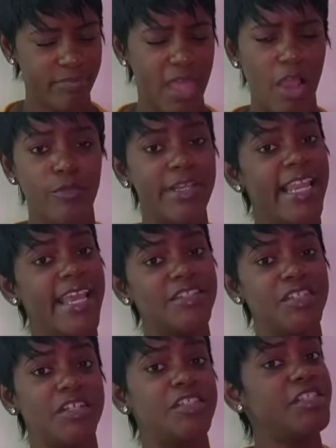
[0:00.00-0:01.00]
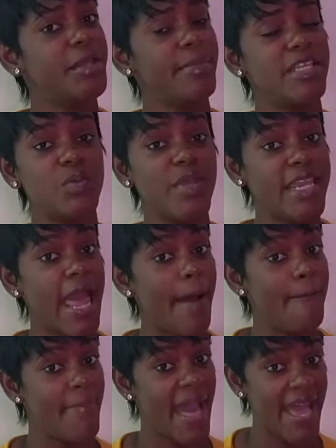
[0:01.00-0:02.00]
A relationship between
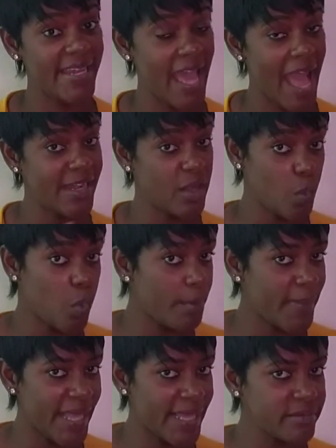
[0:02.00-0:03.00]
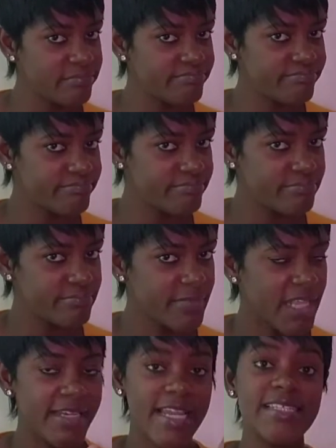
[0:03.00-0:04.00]
a man and a woman?
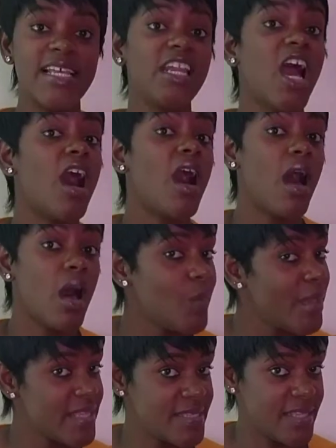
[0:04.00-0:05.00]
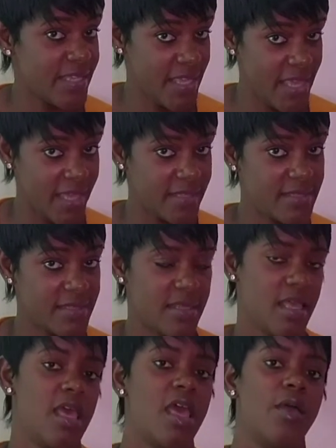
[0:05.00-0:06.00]
That's not always the case.
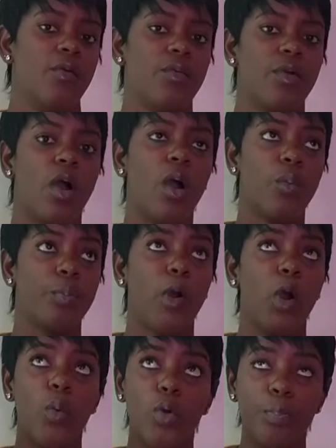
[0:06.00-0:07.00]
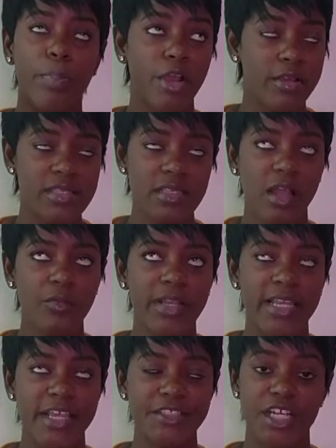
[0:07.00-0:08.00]
Our personal
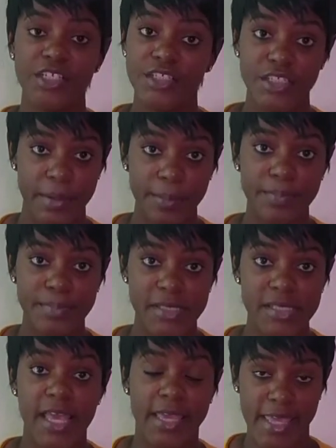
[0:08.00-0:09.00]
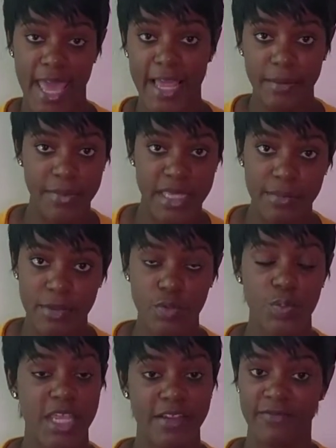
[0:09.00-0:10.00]
relationships can be
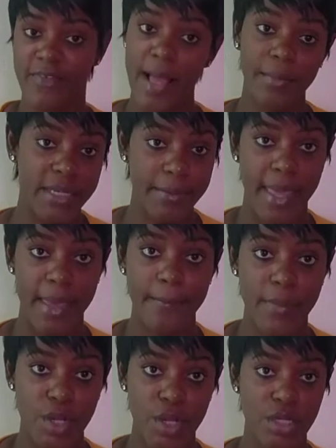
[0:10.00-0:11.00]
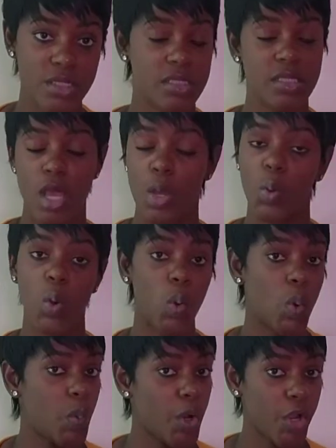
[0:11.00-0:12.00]
between family members,
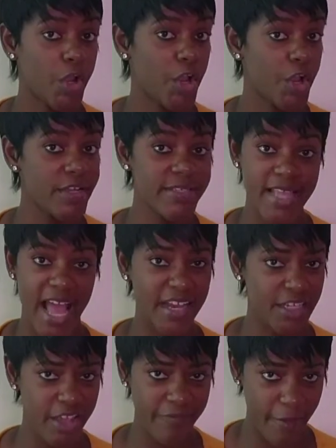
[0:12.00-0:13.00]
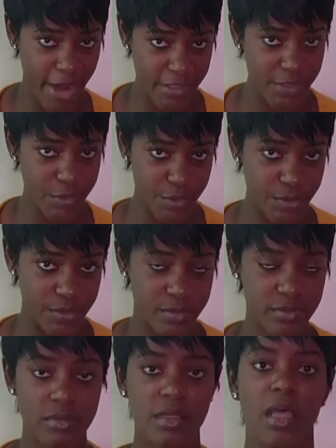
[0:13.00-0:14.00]
co-workers, and their friends too.
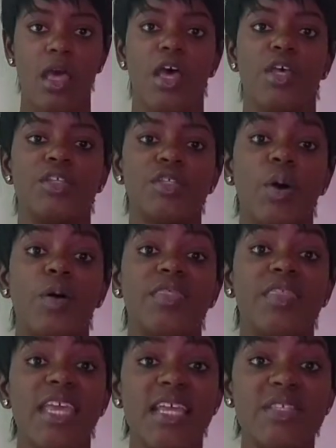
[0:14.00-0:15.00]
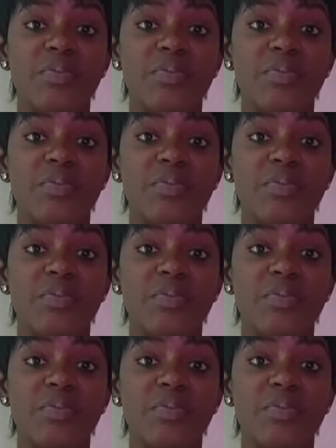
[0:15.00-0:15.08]
So these